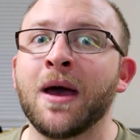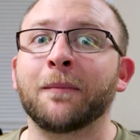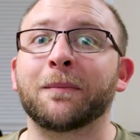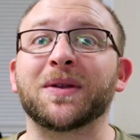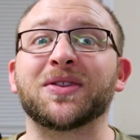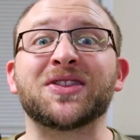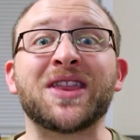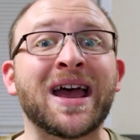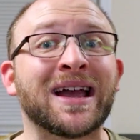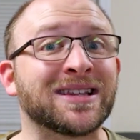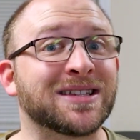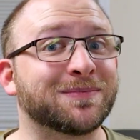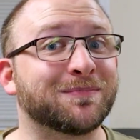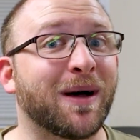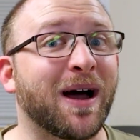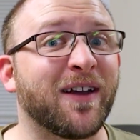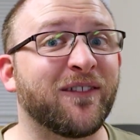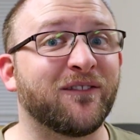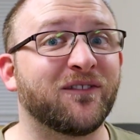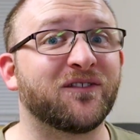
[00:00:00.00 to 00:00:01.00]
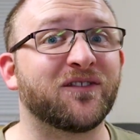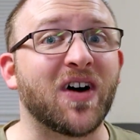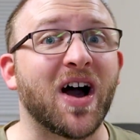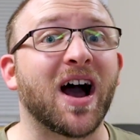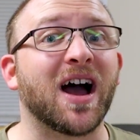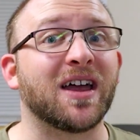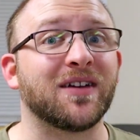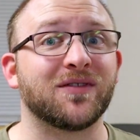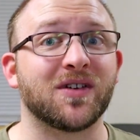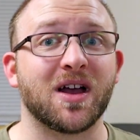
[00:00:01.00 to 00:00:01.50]
but that's my
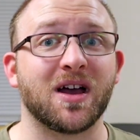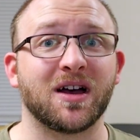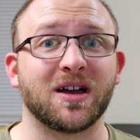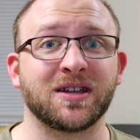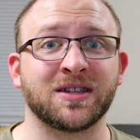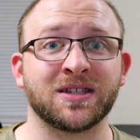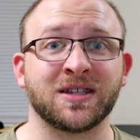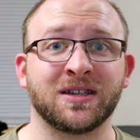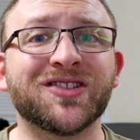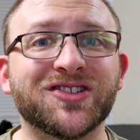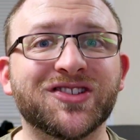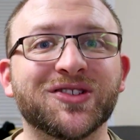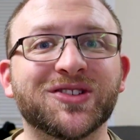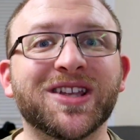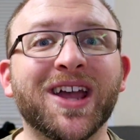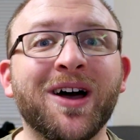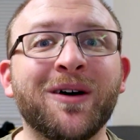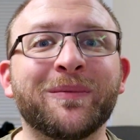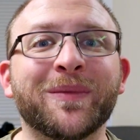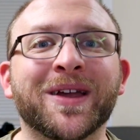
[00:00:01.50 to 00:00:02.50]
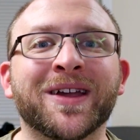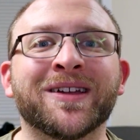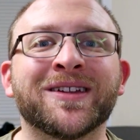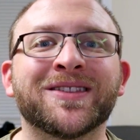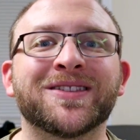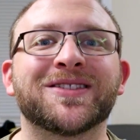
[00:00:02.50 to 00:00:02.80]
five guys. So tell me,